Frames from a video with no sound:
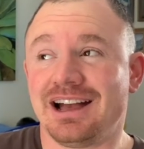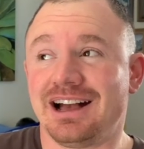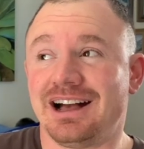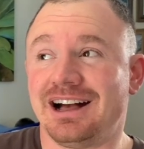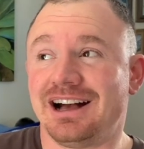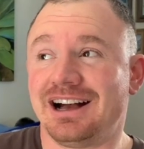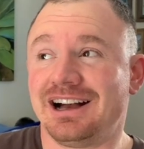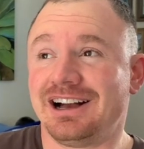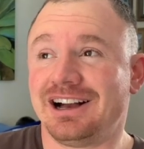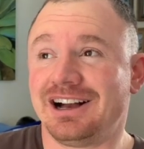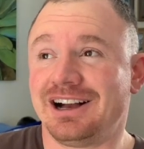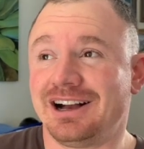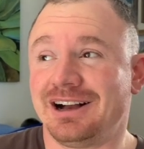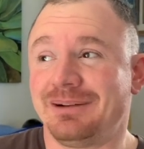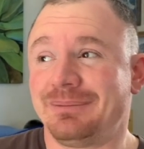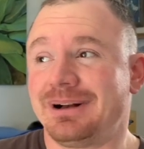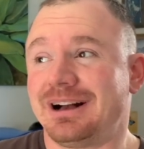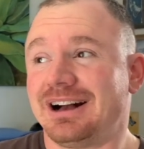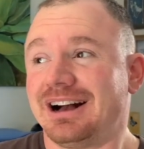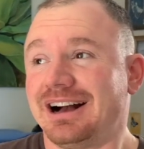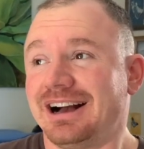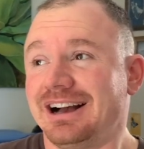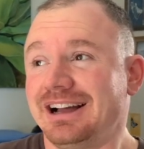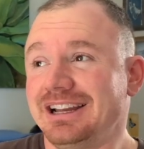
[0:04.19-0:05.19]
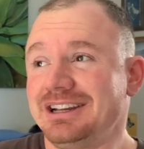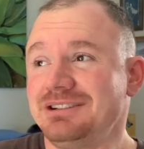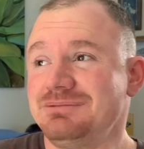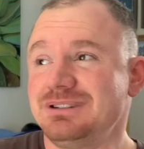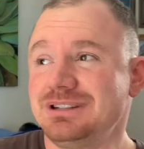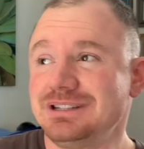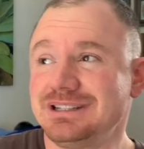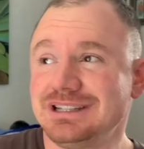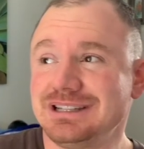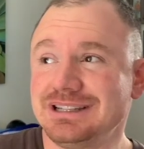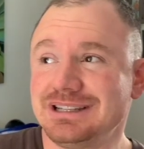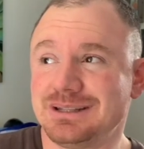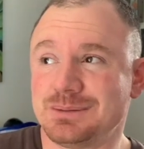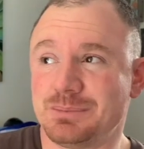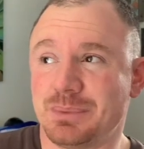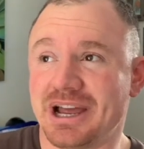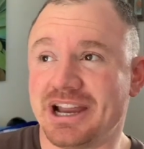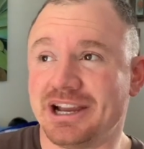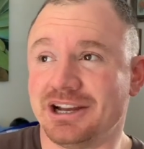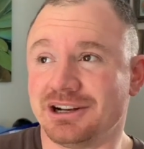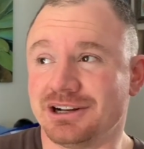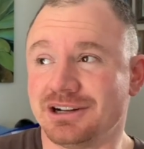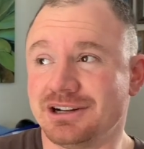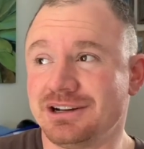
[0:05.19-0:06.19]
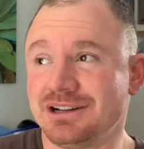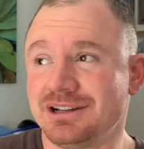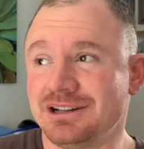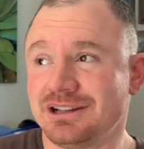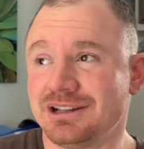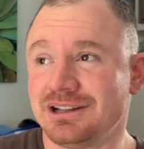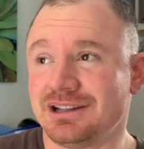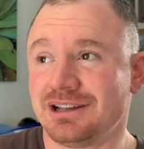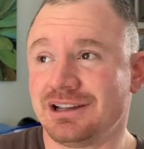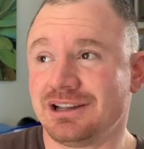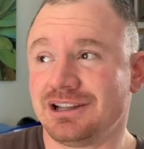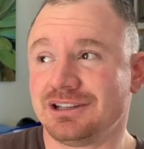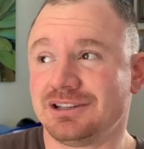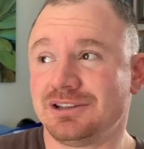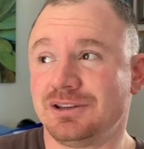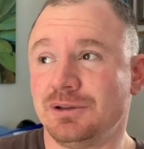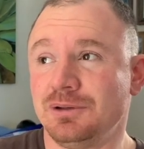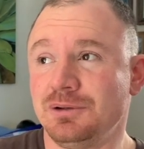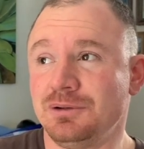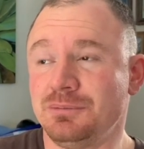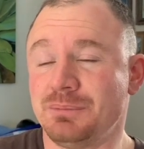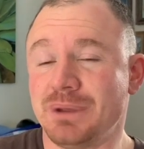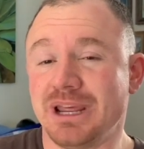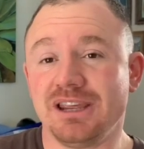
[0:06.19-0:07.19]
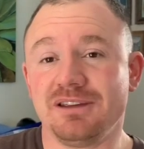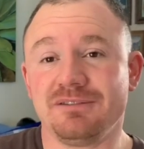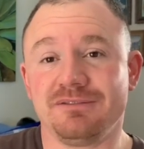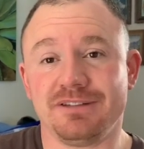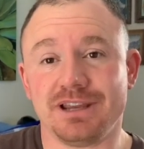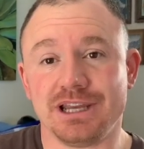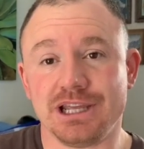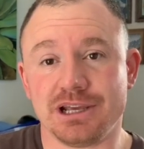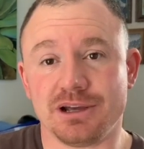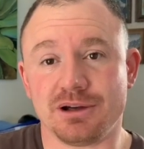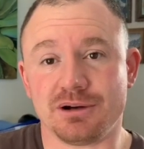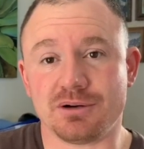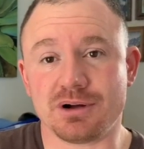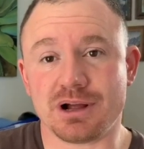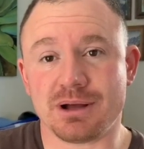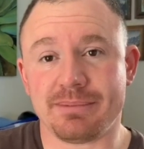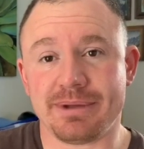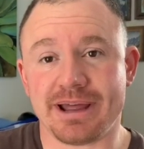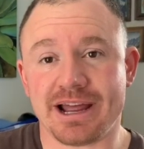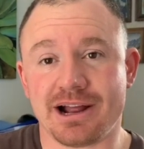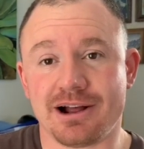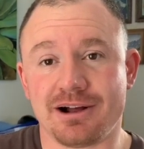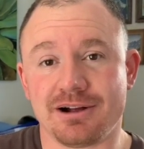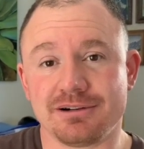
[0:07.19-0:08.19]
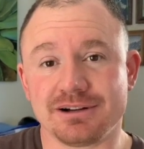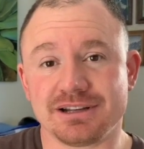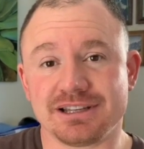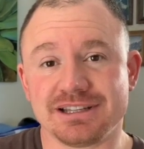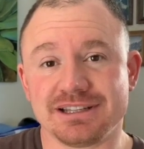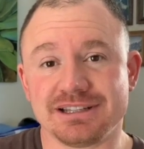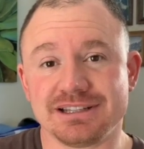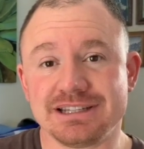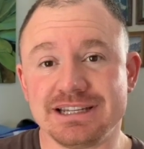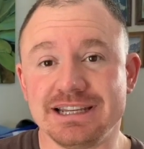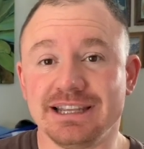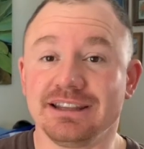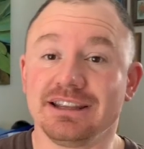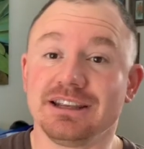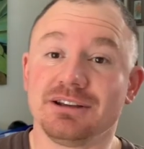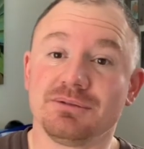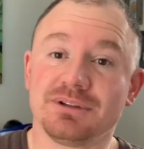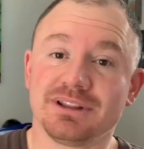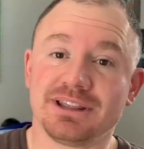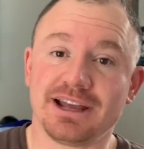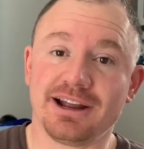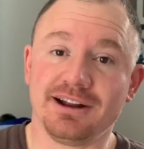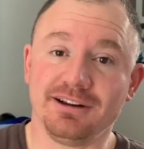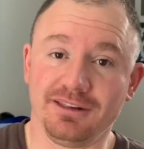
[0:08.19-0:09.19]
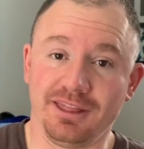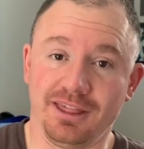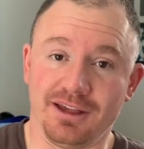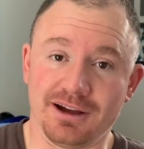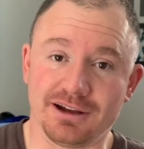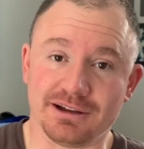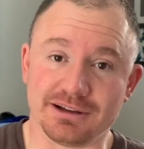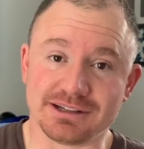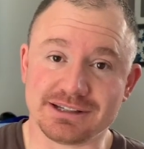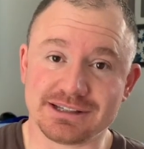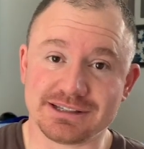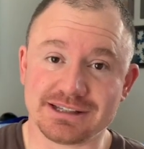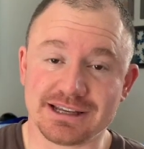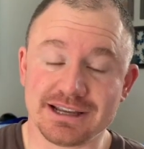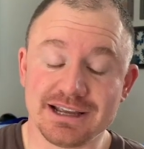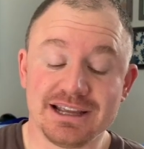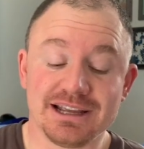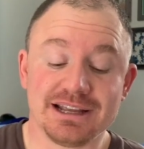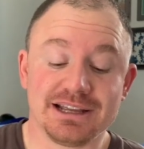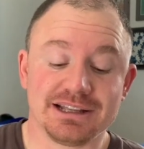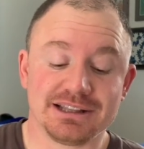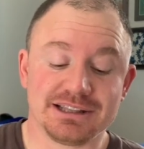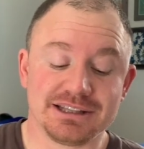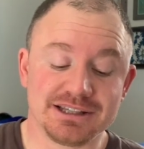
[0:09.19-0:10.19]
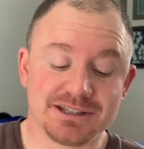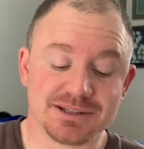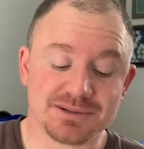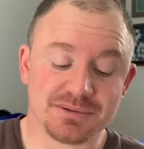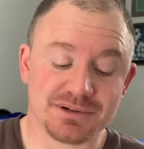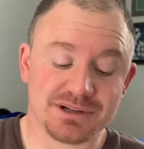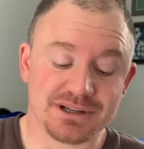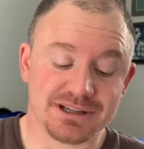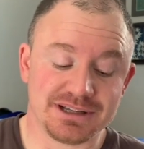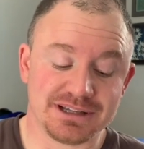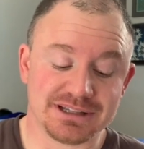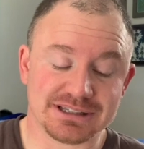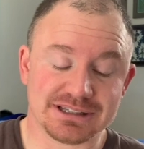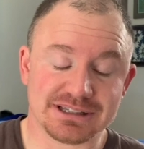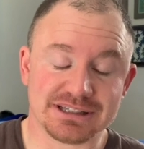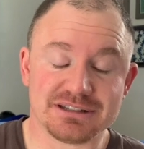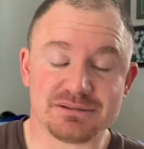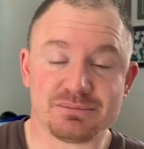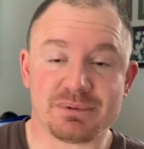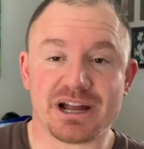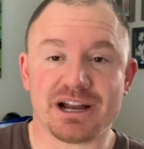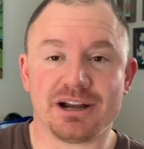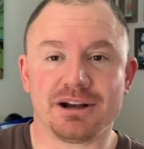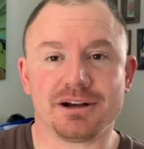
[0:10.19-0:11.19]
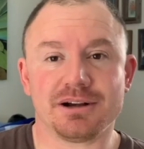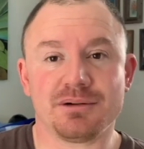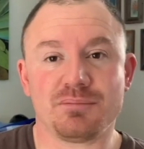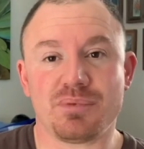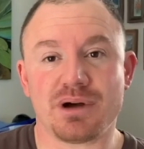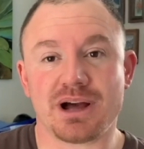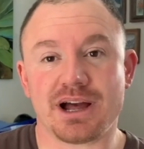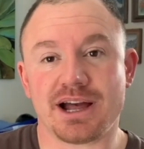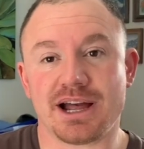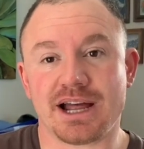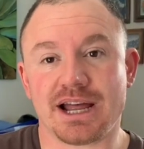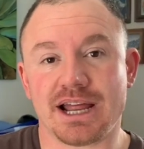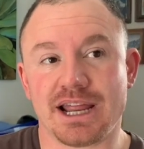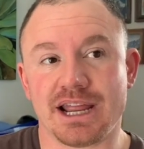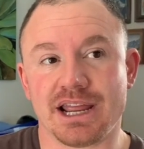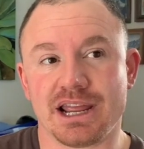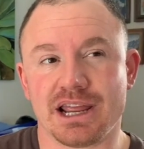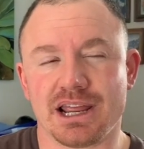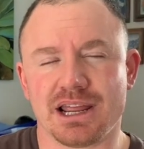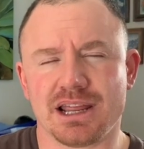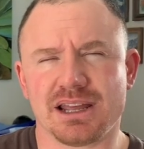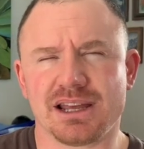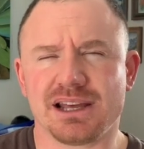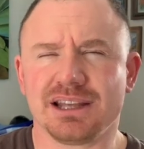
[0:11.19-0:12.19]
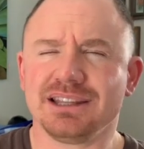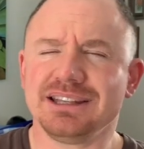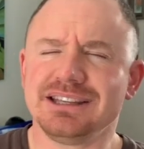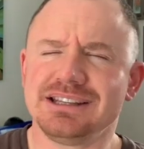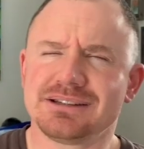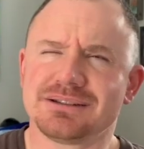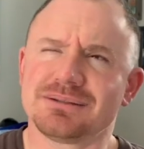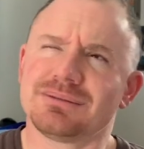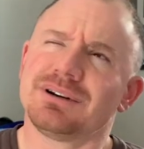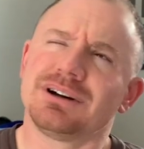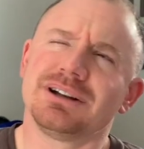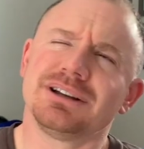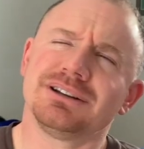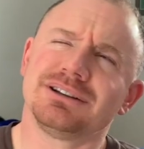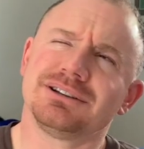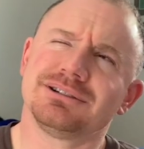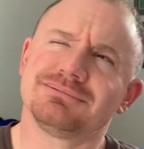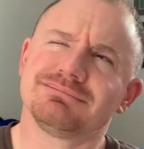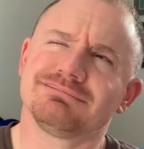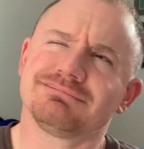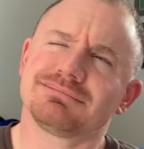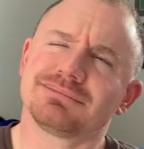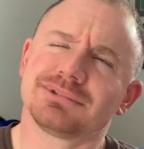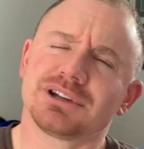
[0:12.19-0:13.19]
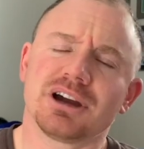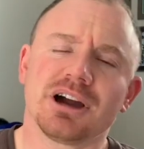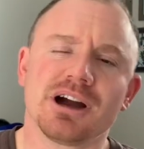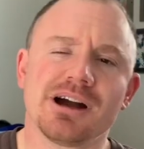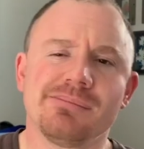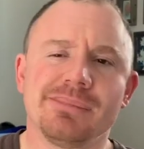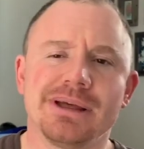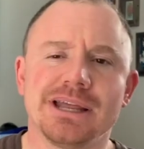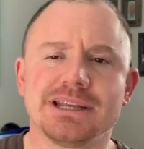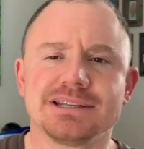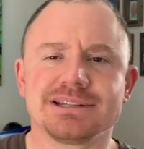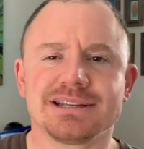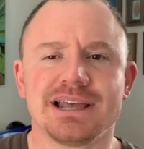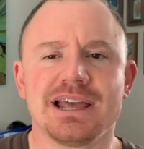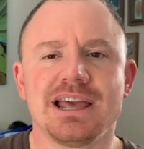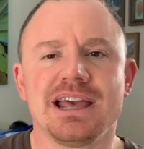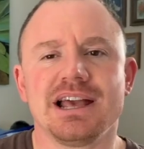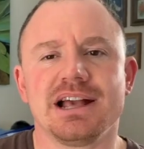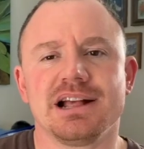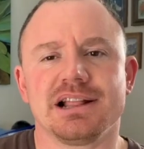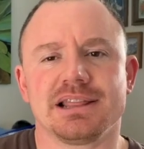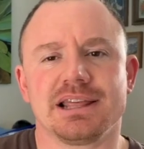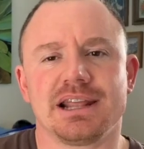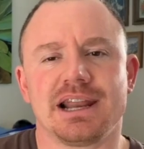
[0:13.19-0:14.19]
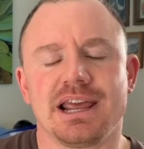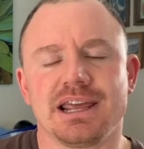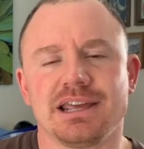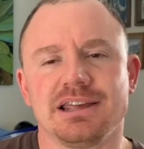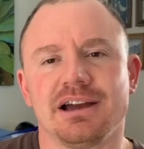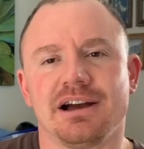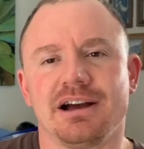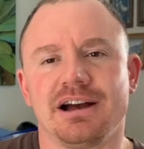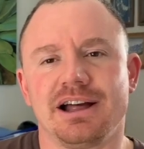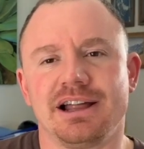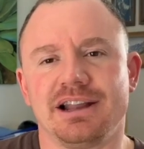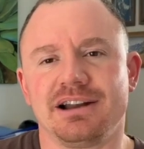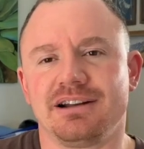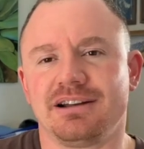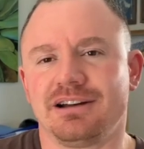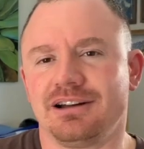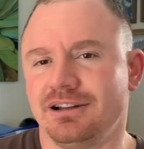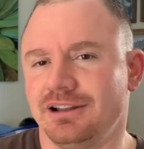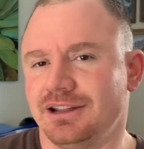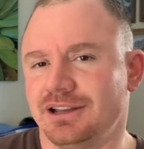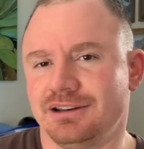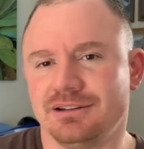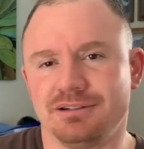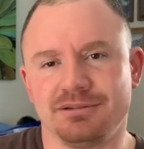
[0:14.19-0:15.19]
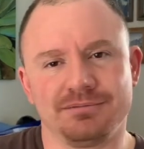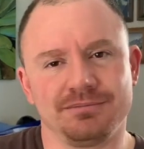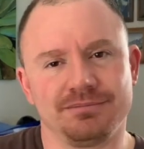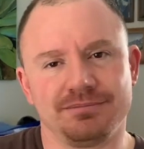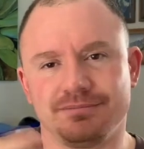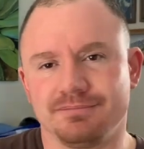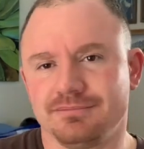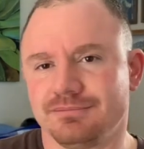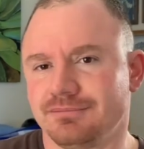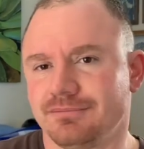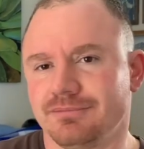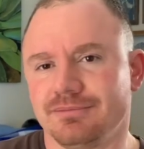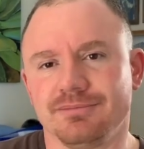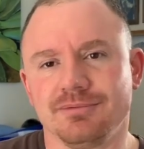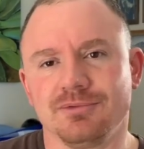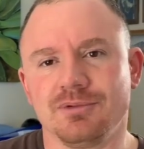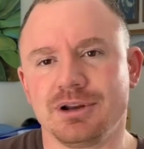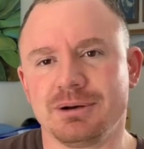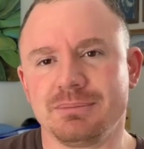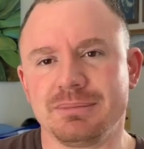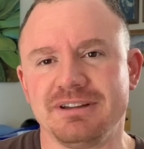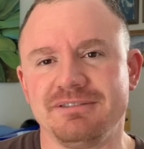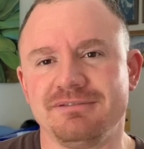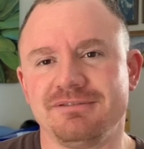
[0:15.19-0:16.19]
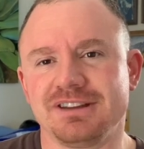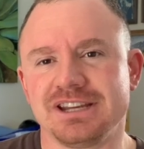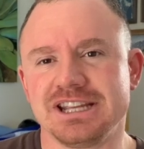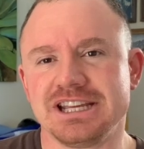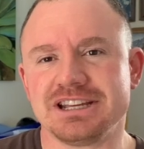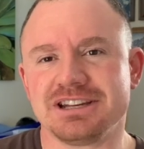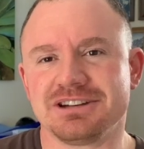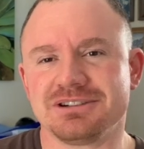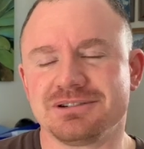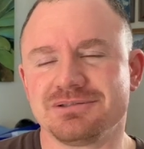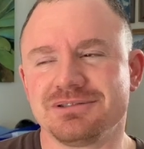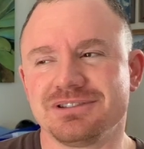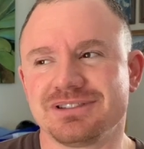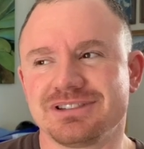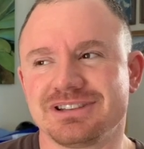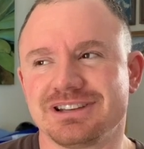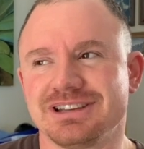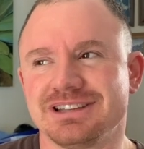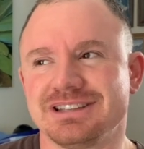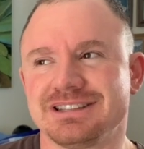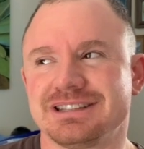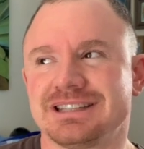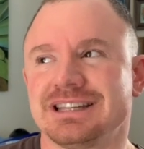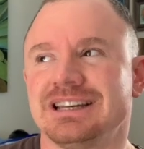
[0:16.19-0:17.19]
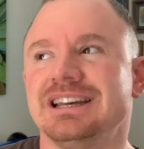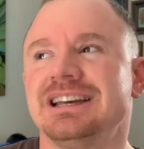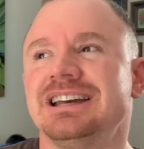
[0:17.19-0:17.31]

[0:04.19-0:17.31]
I was inspired to make a video about dealing with hair loss. This was inspired by at least one comment that I got on one of my videos because